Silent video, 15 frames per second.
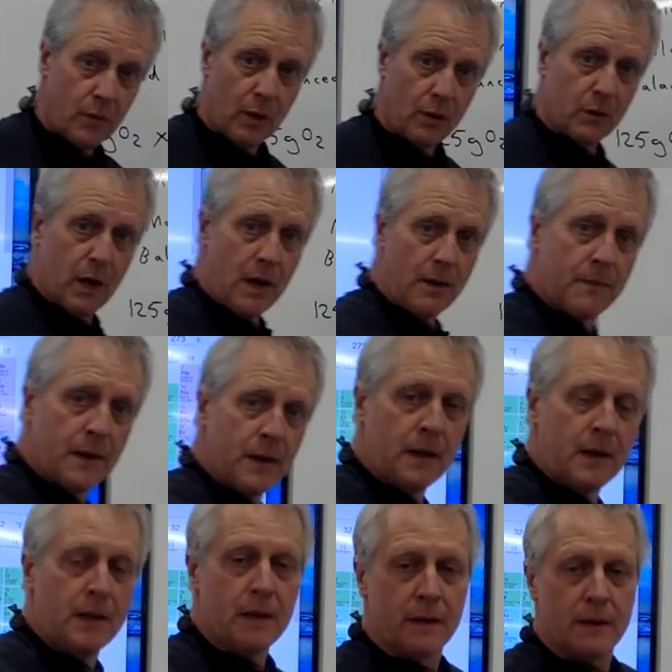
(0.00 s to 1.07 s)
Okay,
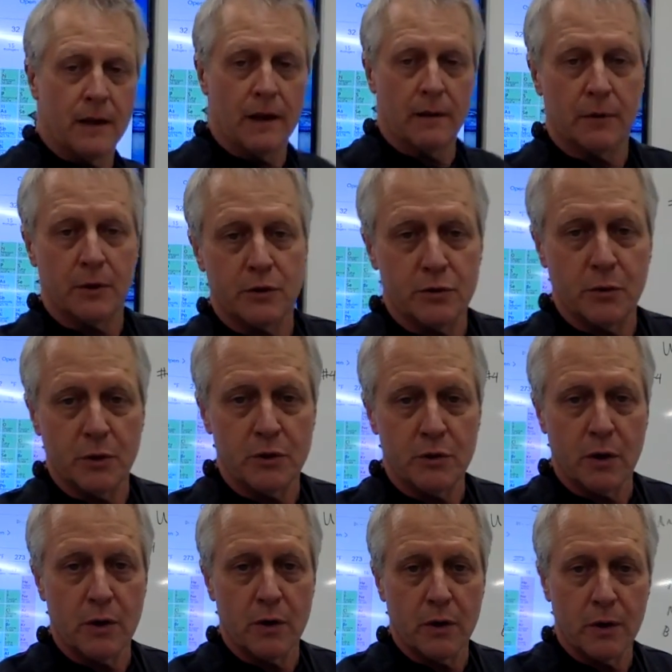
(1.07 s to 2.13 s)
I'm going to switch
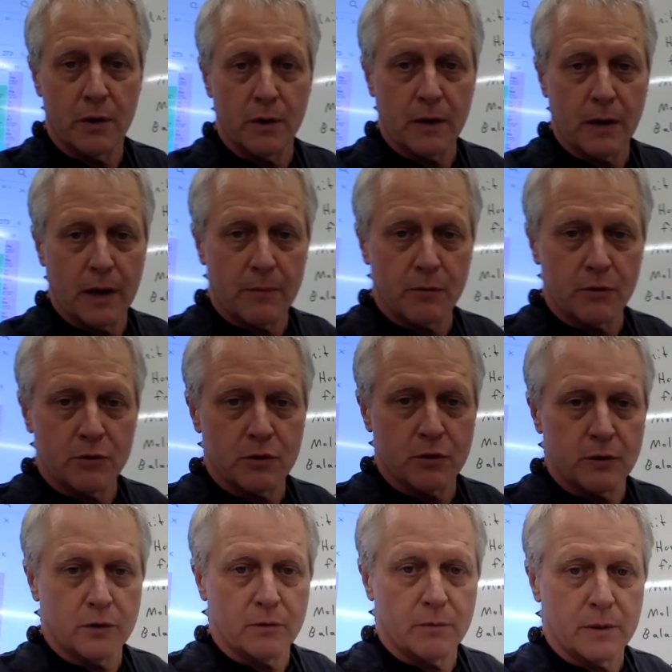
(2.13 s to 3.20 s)
our just a
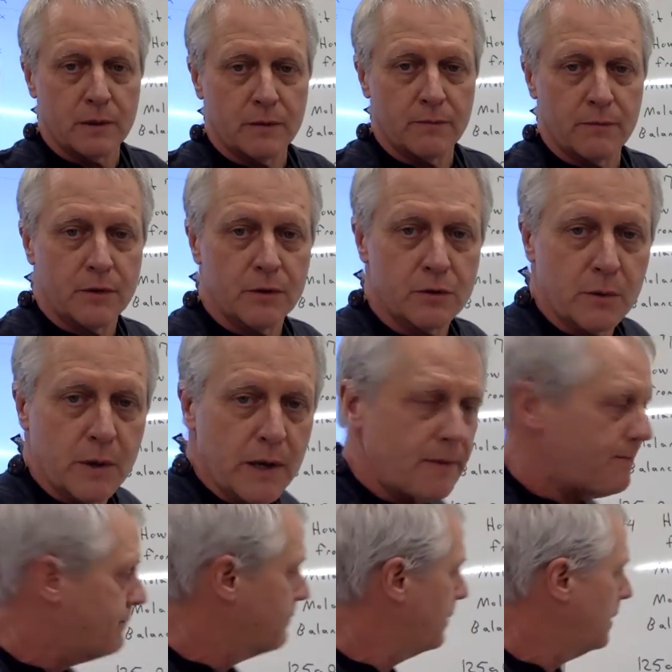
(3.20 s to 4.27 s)
little bit this way.